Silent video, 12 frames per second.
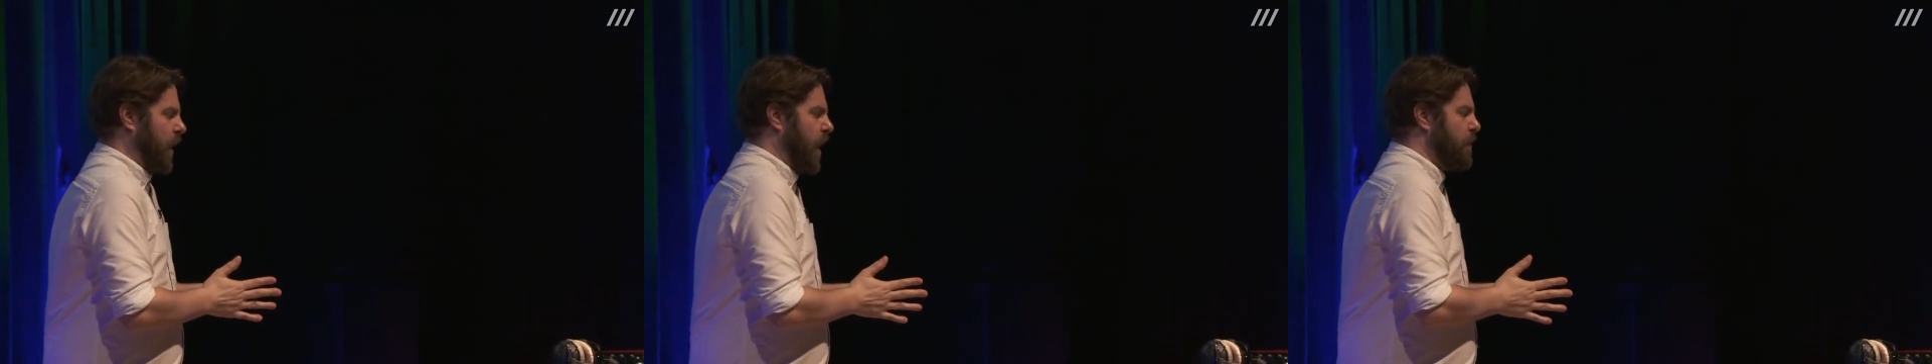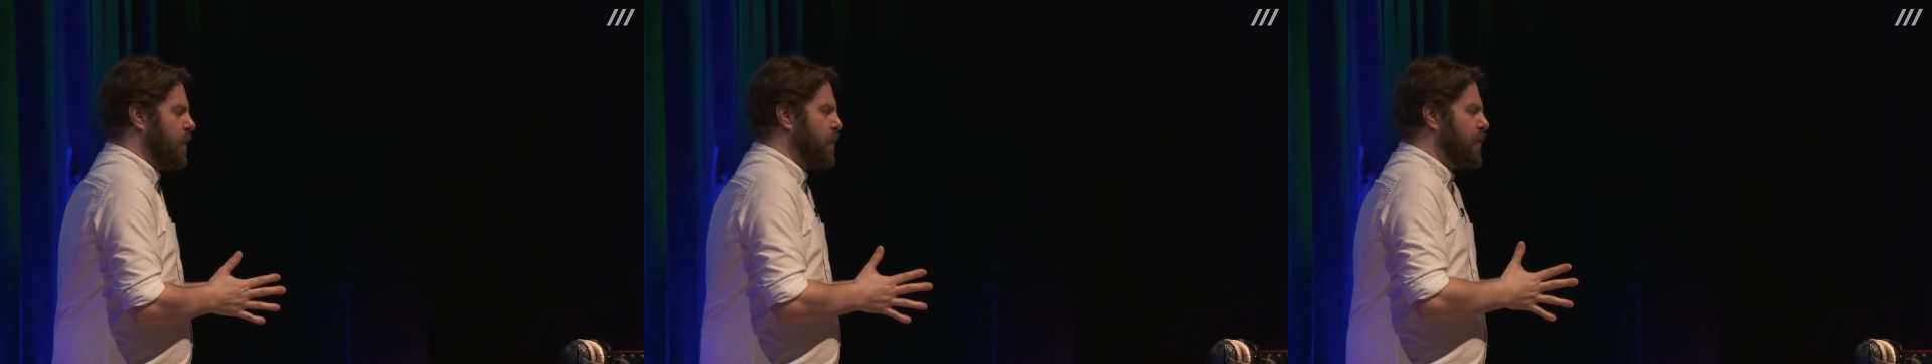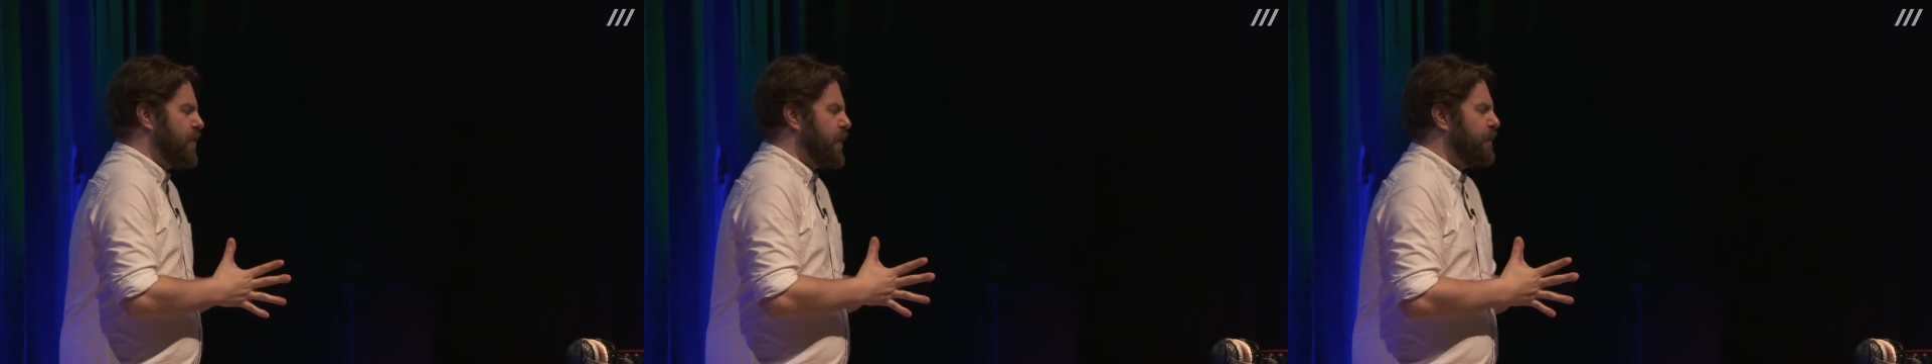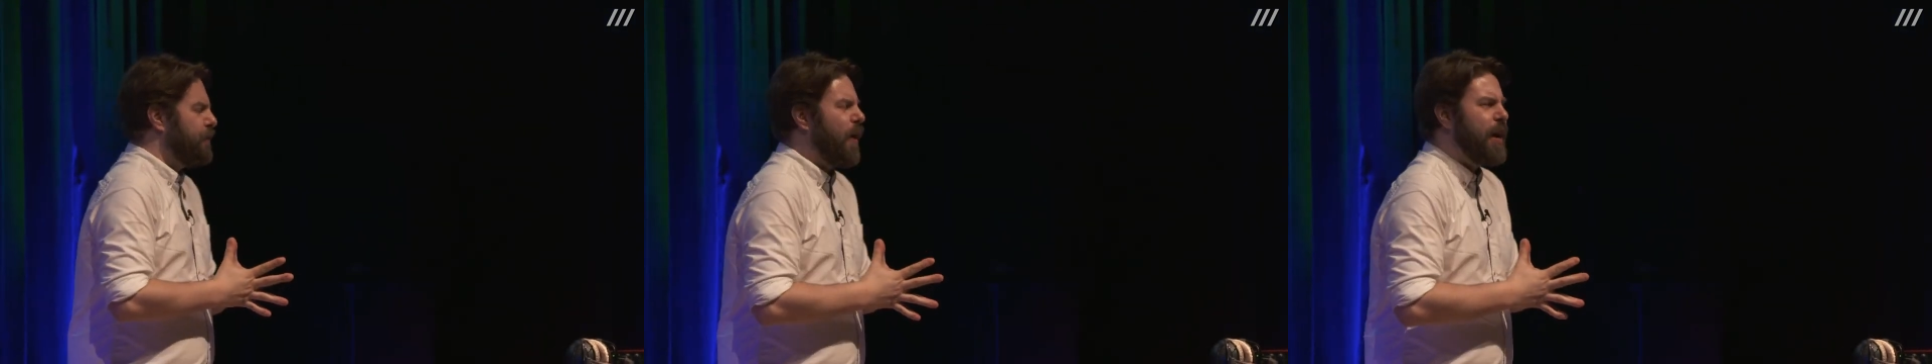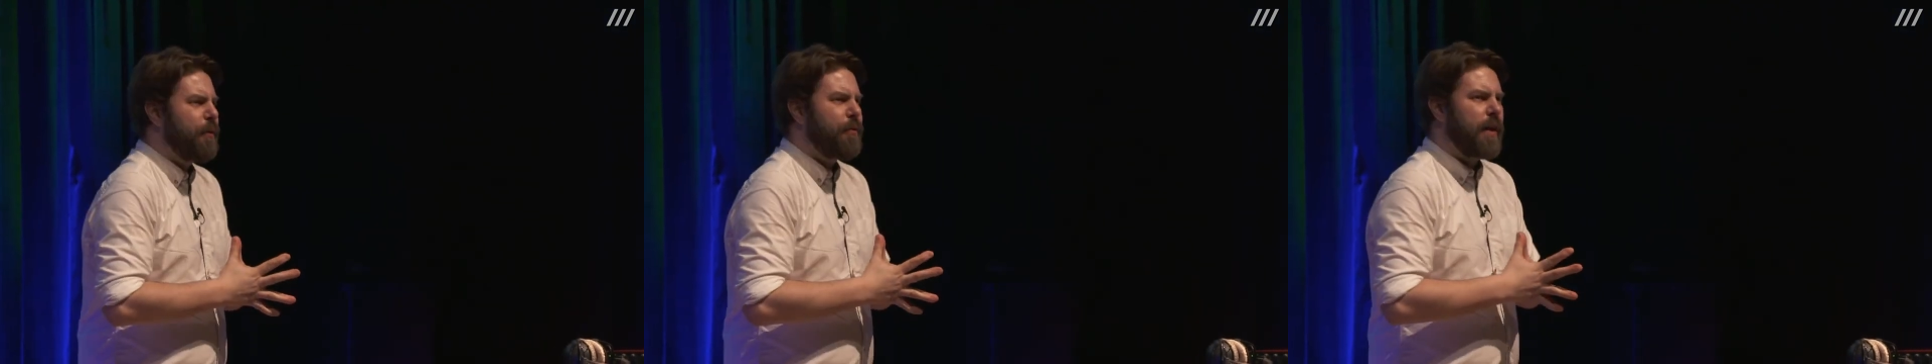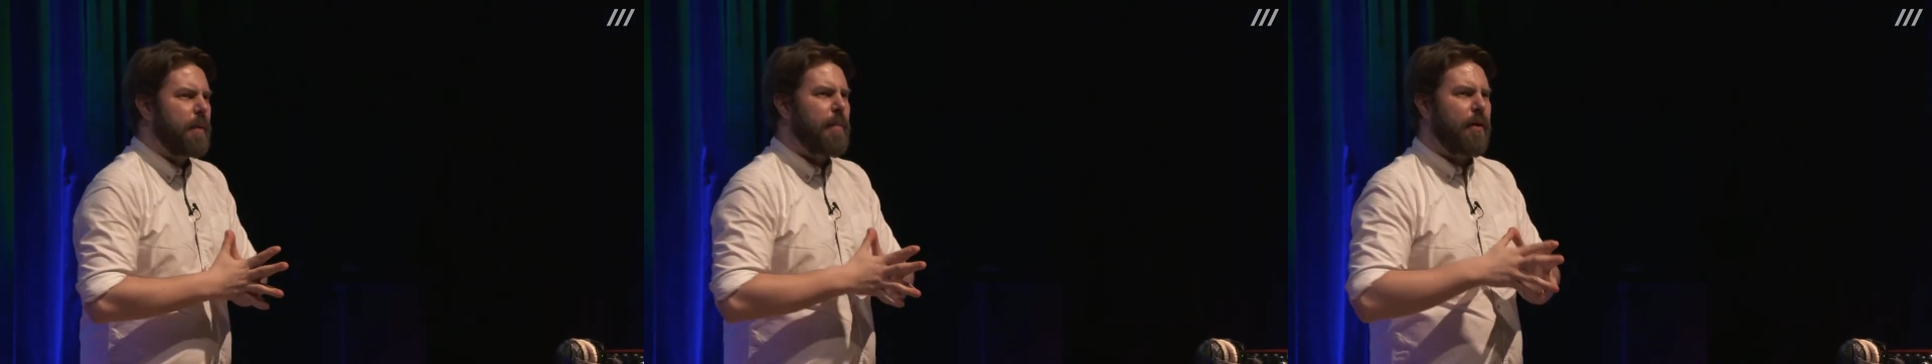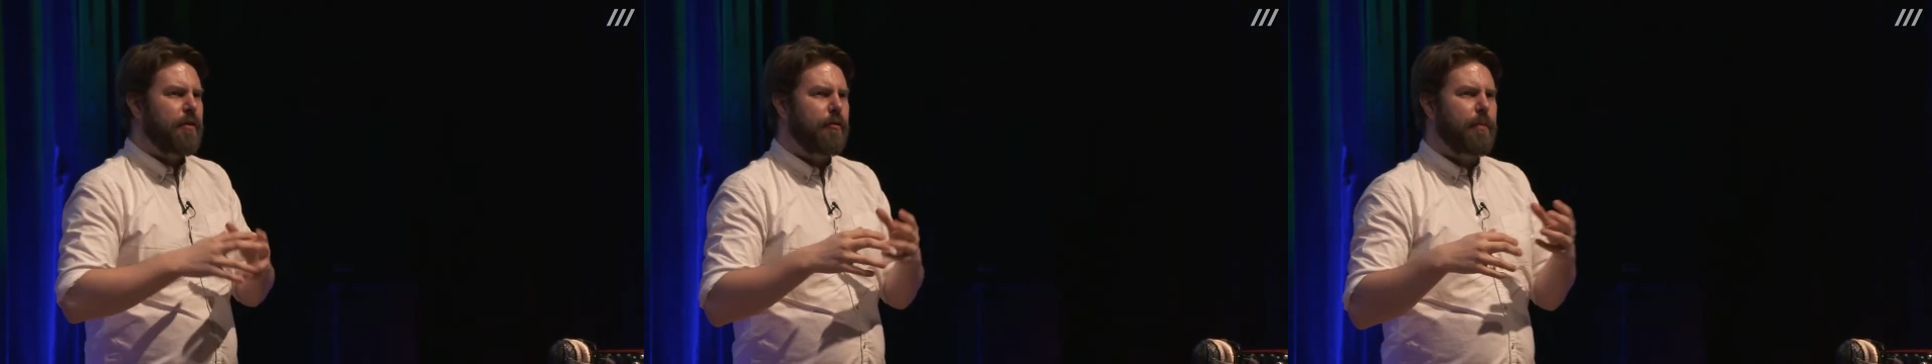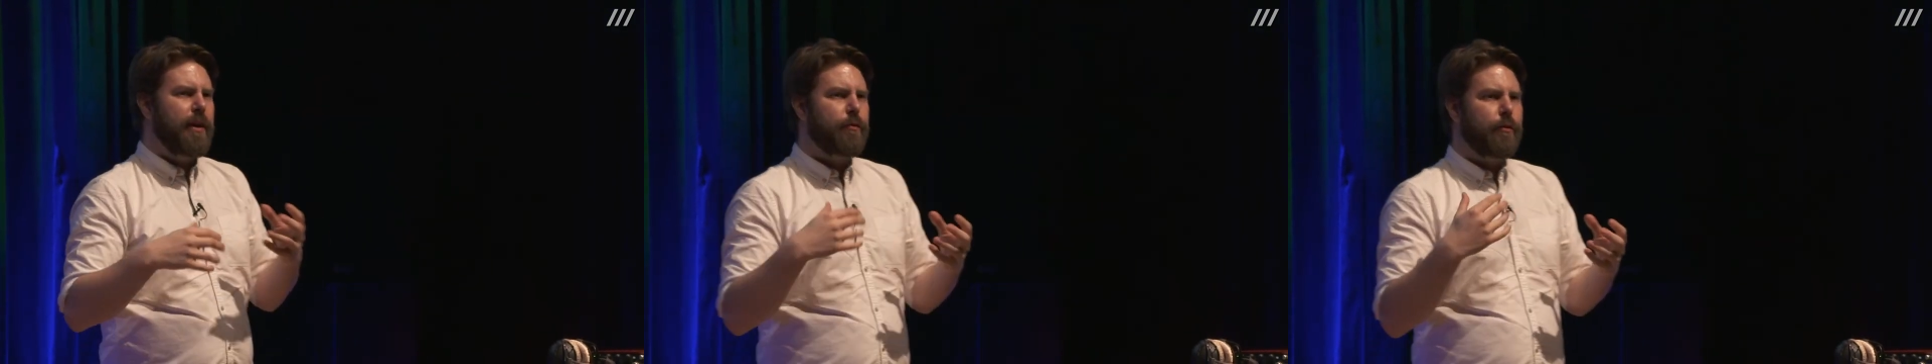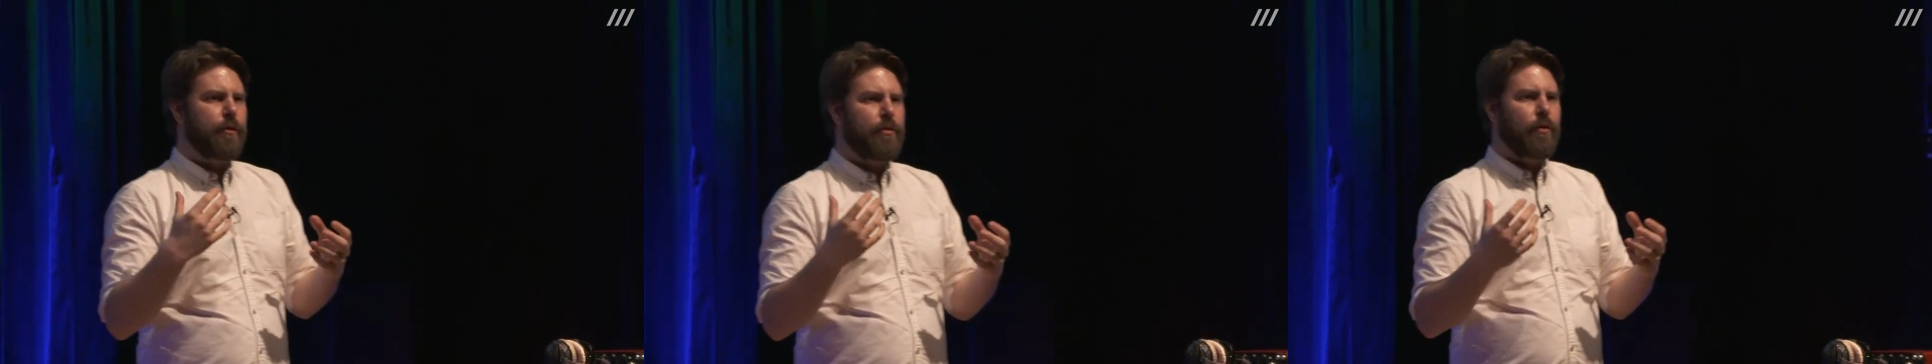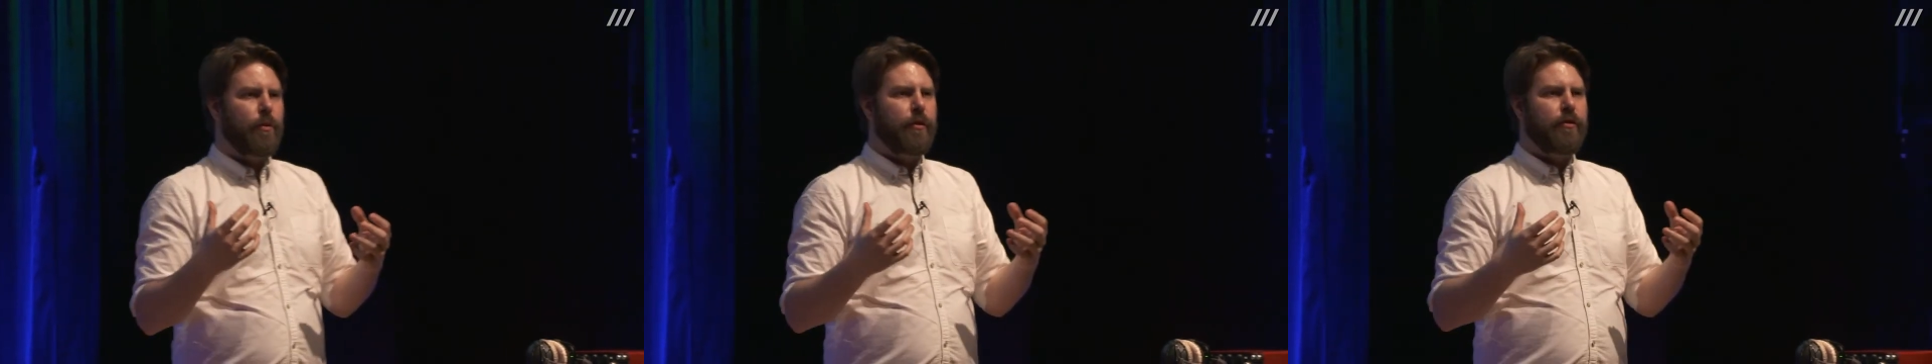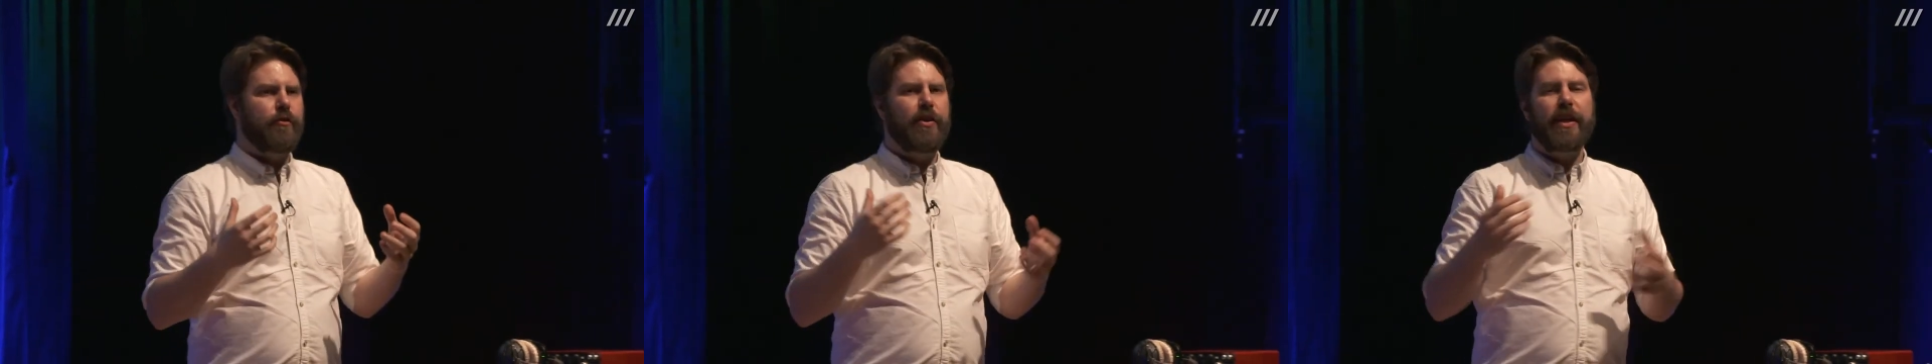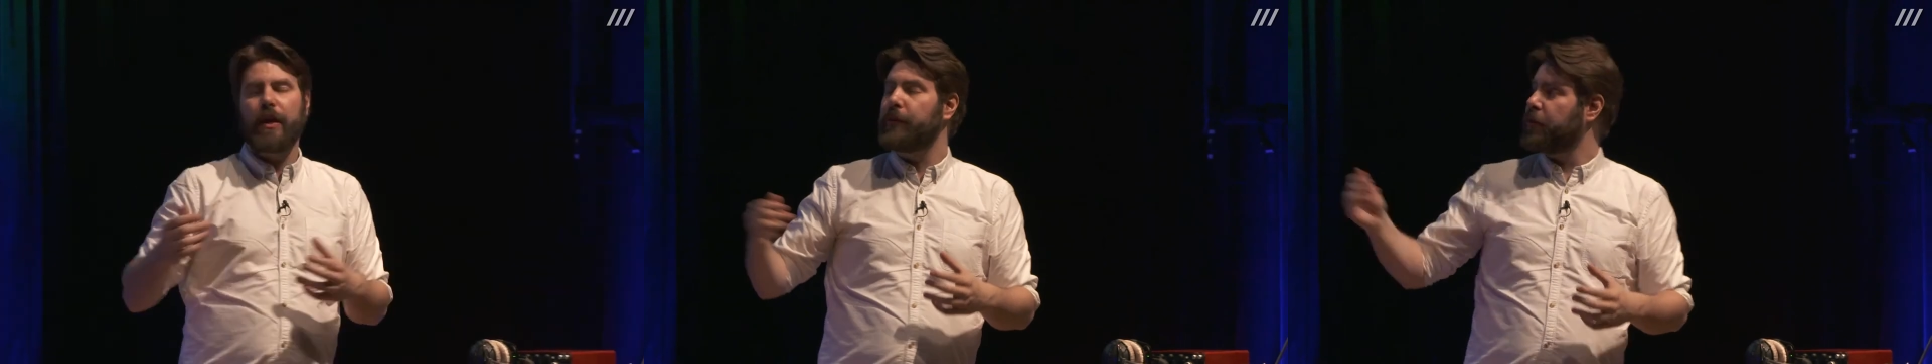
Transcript: Um, the final thing about this piece, which we thought was intriguing,